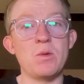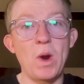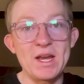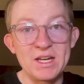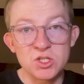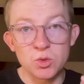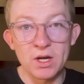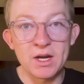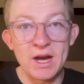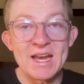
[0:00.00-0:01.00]
went into
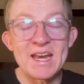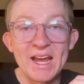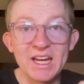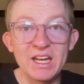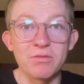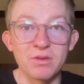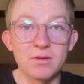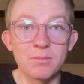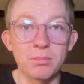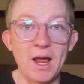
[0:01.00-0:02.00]
a negative
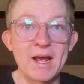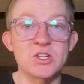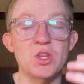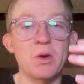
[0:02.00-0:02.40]
play. So they